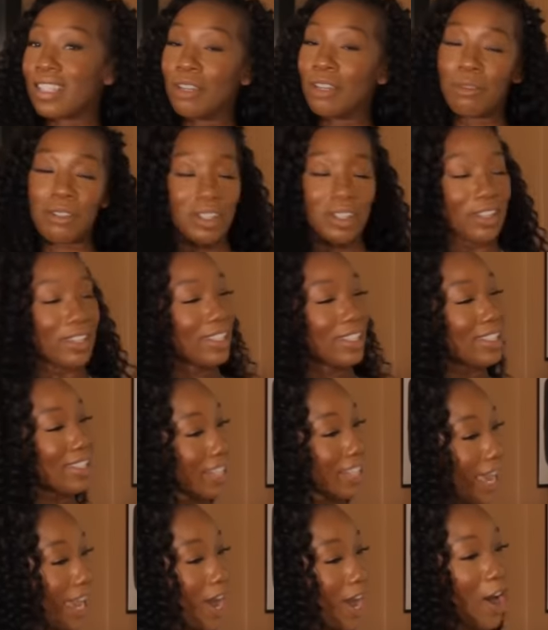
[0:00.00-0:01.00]
It was on the
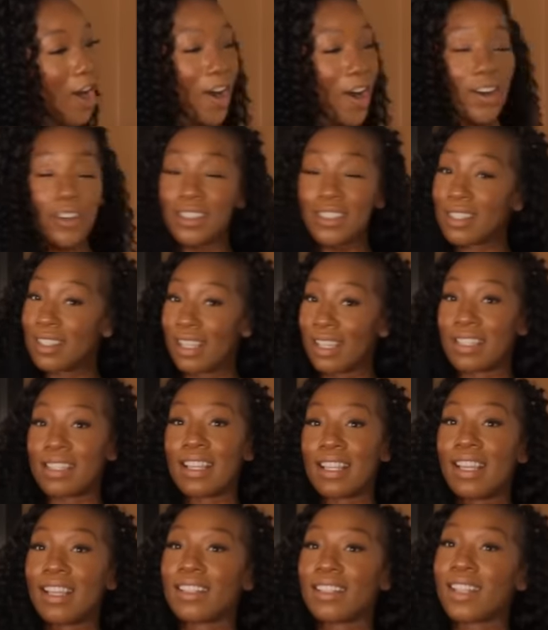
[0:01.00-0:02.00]
sale,
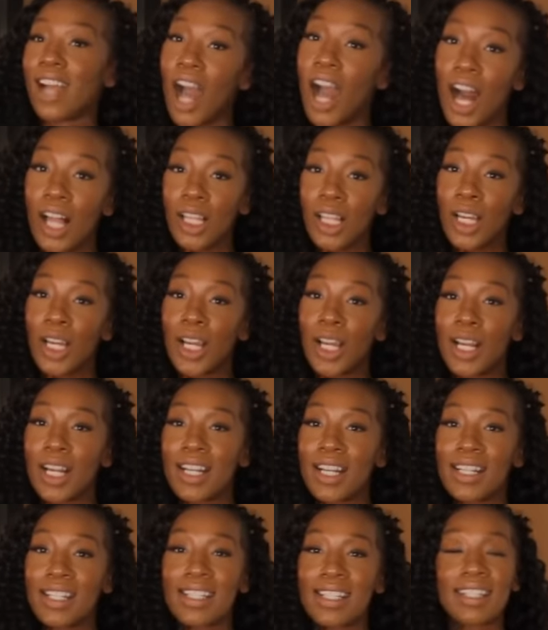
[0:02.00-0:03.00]

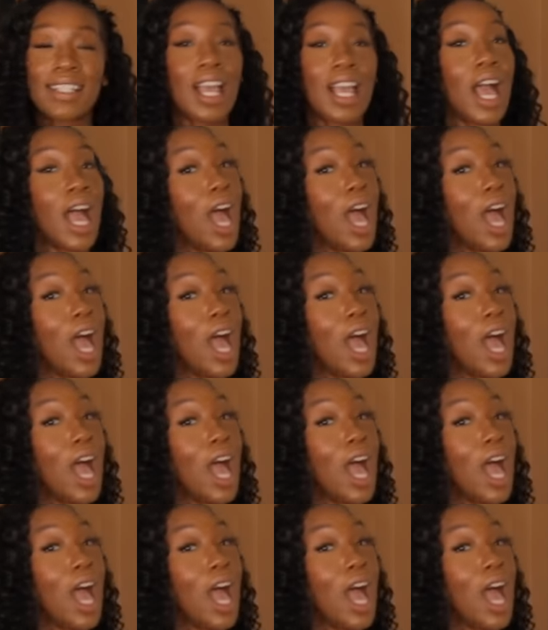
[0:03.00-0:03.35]
$16.